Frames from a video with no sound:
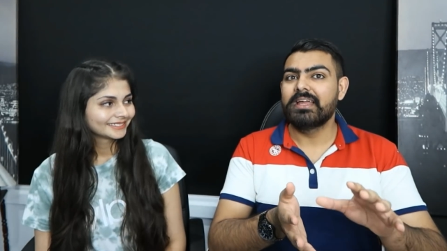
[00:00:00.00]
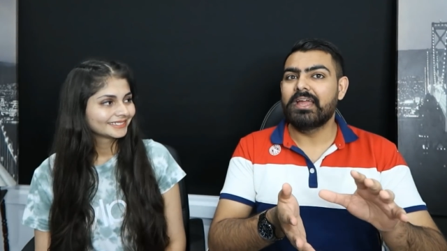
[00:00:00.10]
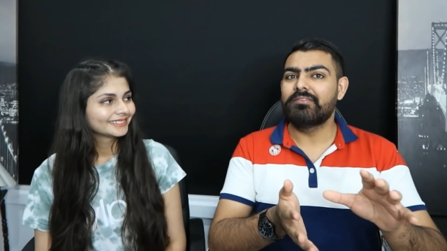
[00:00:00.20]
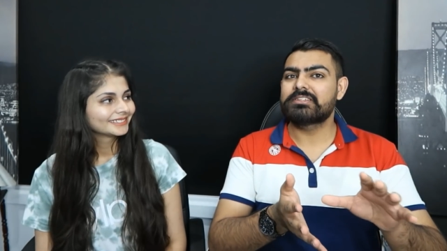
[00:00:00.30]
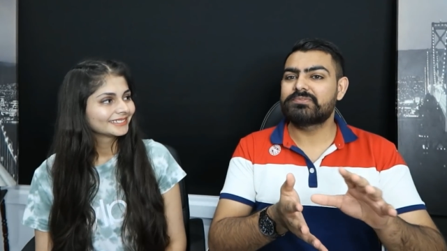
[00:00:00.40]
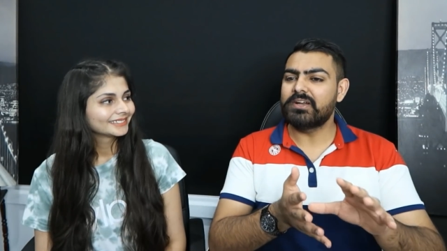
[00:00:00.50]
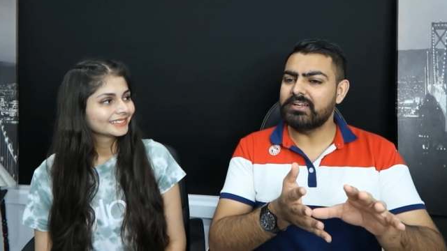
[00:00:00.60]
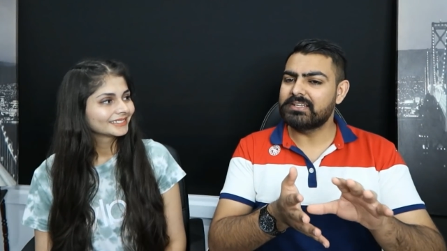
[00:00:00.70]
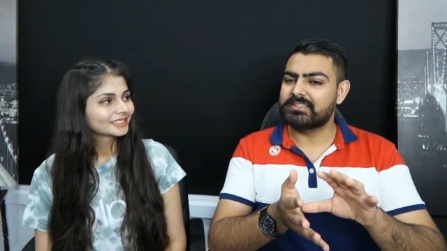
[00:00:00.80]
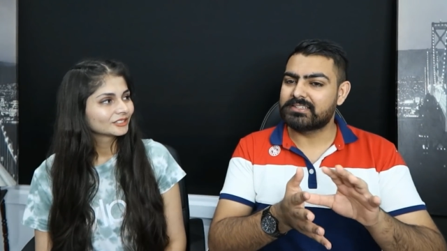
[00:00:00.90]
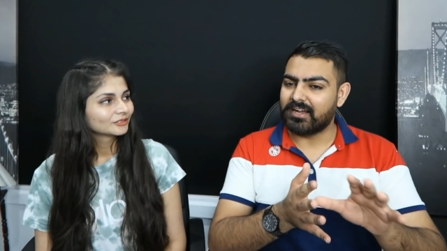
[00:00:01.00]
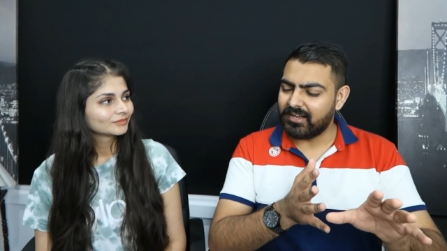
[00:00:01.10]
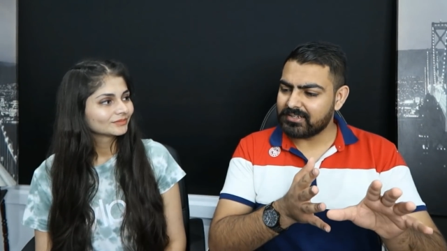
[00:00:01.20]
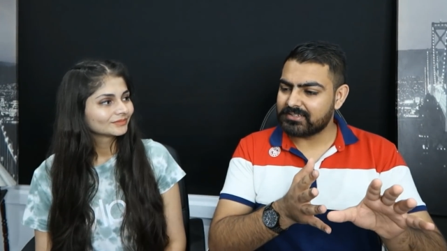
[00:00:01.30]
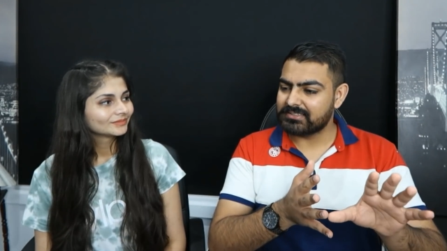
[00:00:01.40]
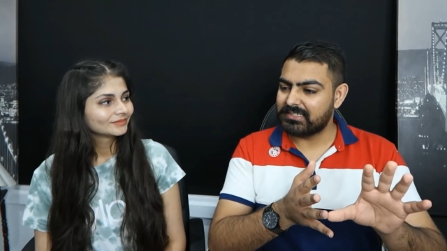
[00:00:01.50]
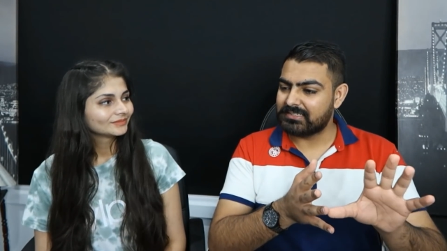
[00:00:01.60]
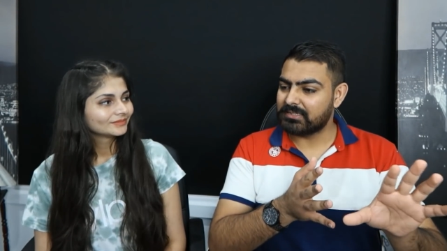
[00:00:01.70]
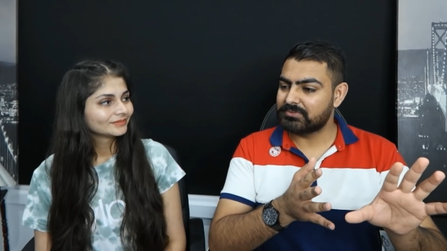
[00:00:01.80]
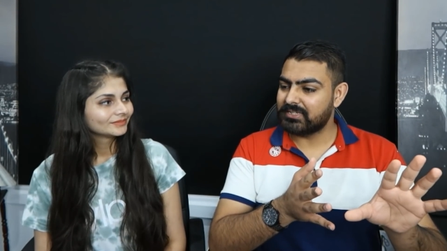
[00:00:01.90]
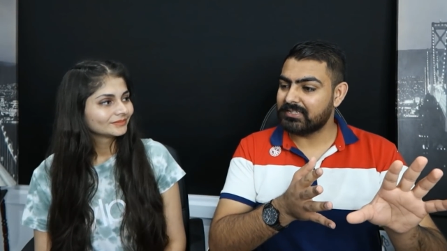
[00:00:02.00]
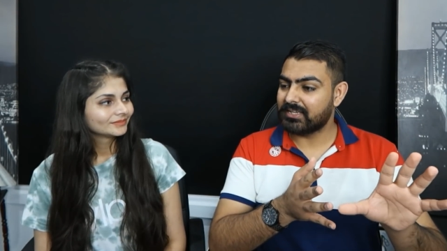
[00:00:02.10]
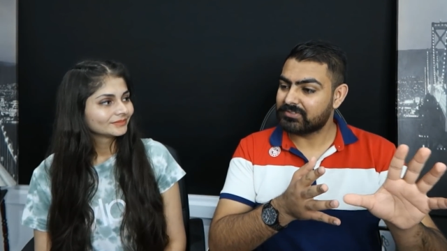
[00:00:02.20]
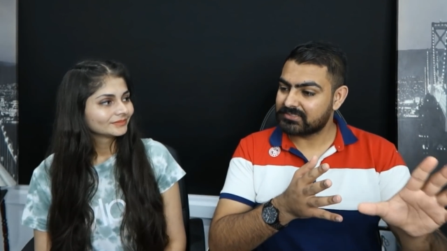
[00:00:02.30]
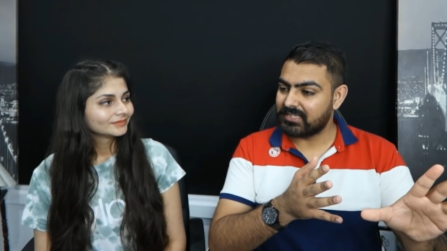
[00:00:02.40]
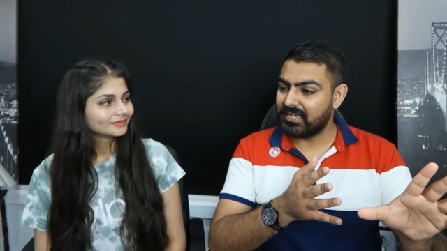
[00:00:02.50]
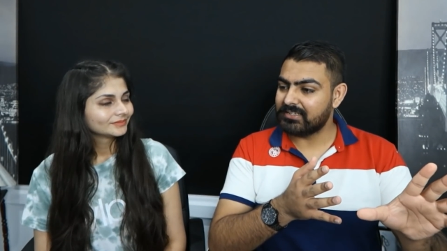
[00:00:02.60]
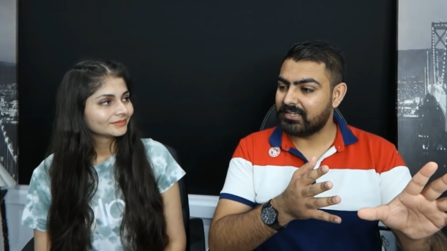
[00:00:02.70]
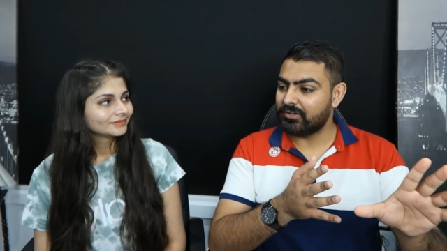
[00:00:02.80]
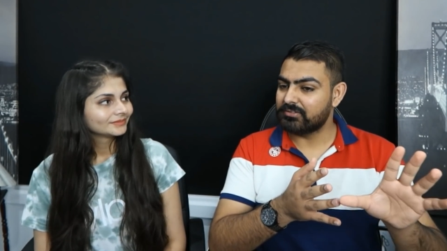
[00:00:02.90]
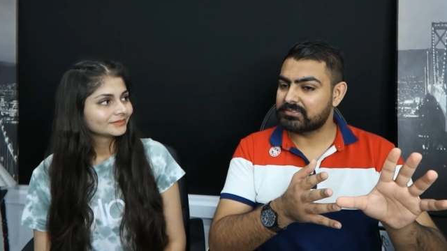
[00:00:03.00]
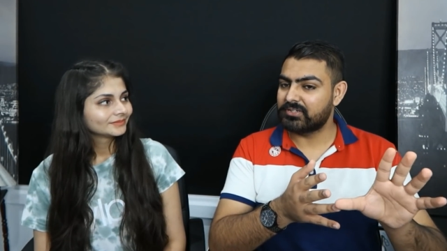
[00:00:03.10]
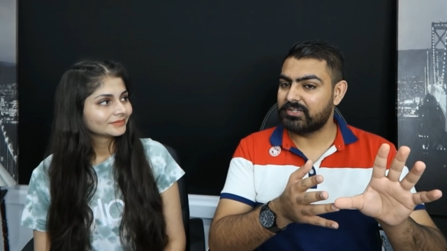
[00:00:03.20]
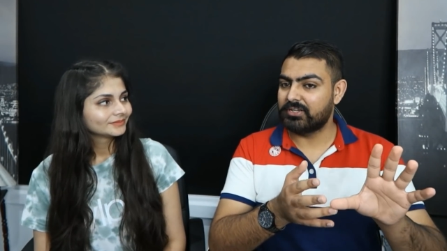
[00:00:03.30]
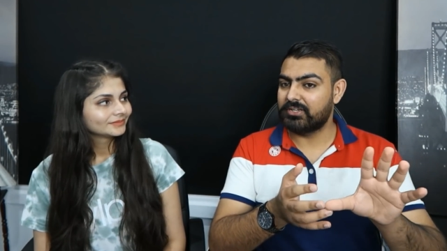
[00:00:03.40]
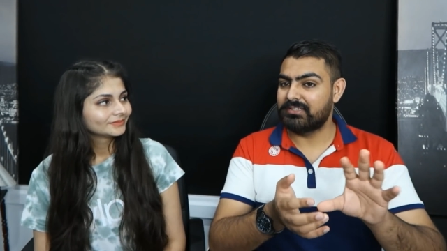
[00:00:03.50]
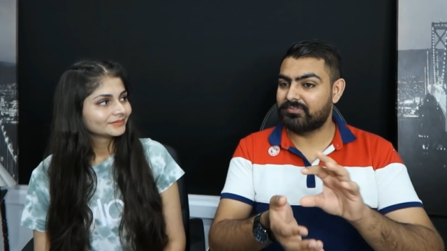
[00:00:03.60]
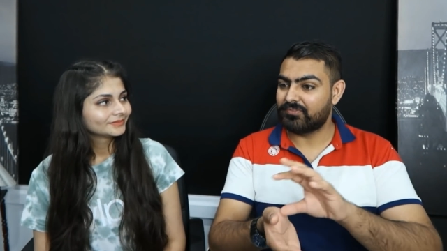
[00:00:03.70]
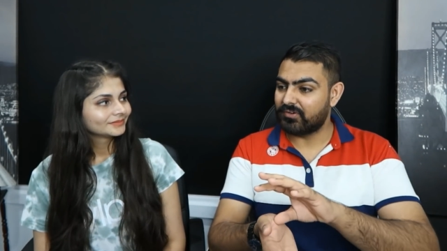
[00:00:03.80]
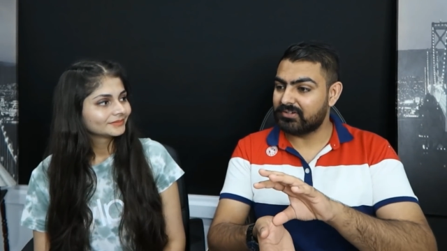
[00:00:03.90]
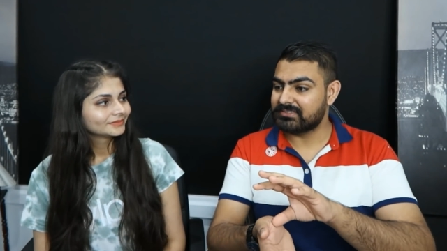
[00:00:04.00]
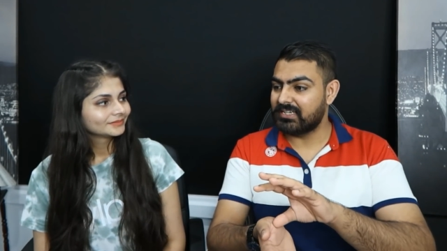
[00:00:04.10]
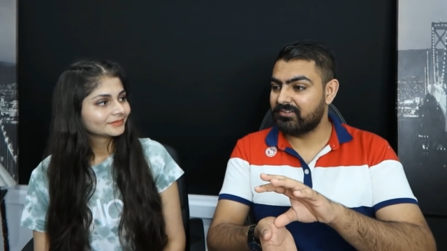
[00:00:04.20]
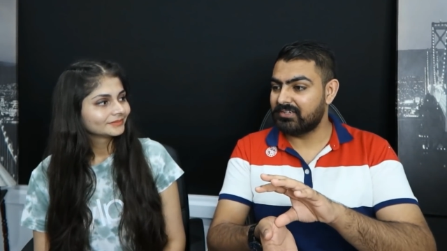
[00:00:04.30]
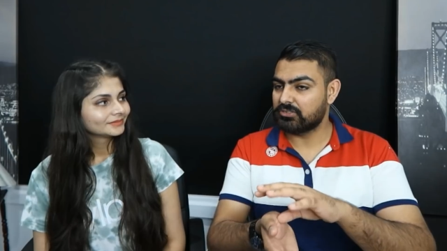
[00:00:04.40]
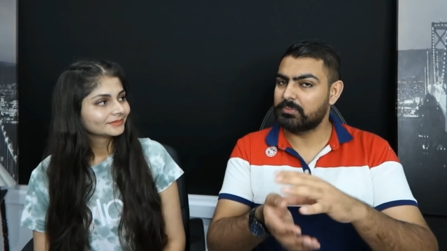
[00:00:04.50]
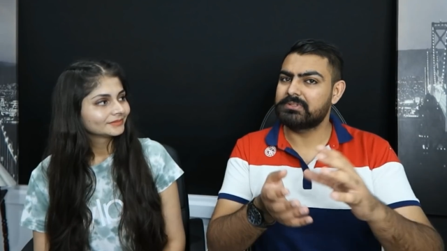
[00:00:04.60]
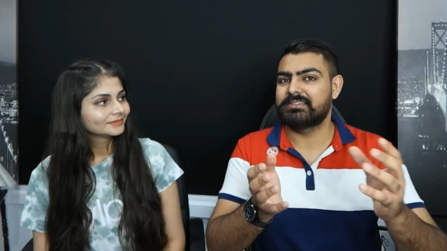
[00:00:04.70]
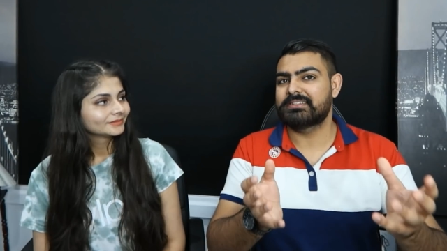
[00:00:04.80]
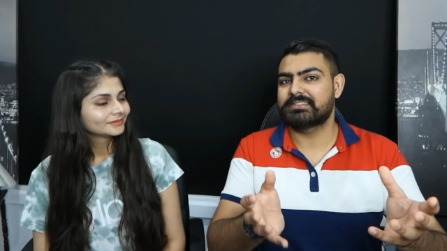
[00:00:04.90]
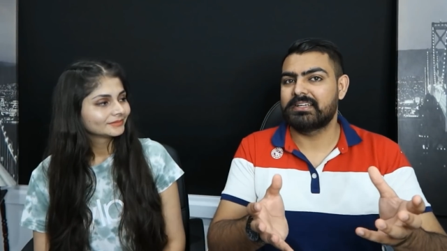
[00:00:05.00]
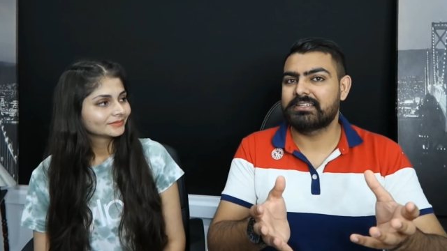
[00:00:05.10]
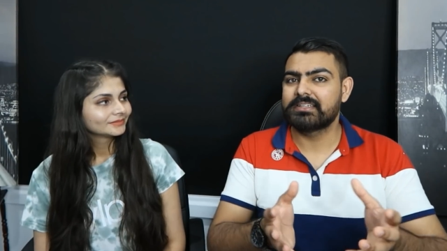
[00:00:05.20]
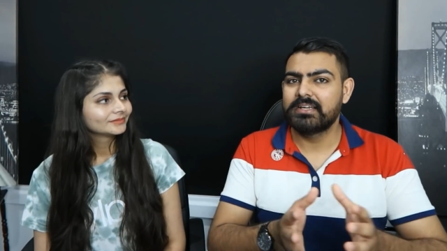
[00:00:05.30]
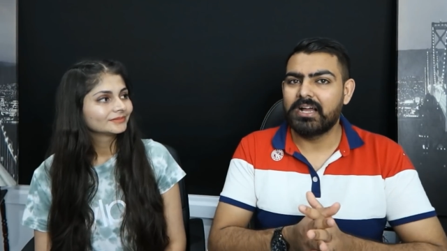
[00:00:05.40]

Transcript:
Speaker 1: It was very dark in some setting, like it was night, and also, you know, in the forest areas. Obviously, it's a set.